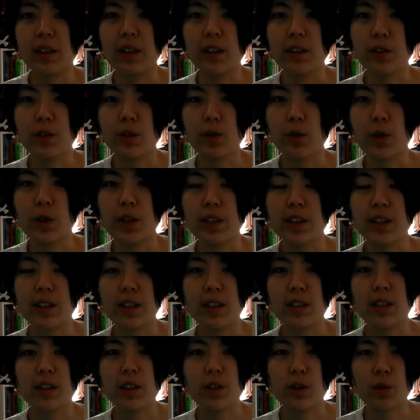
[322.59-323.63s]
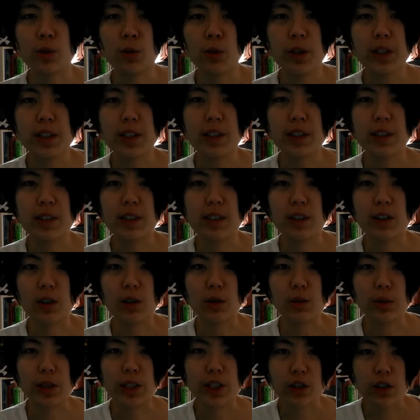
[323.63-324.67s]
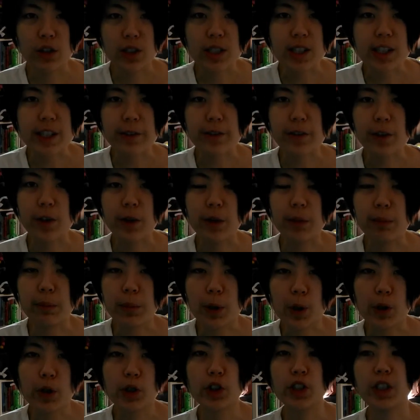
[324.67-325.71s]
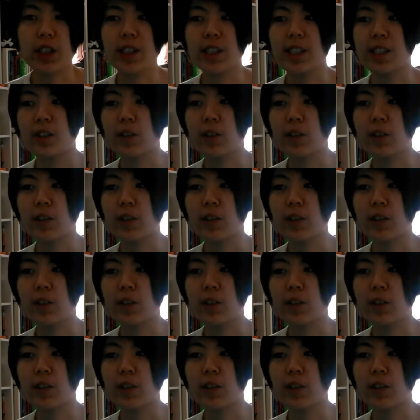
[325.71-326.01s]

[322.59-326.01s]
sources and the origins of your emotions,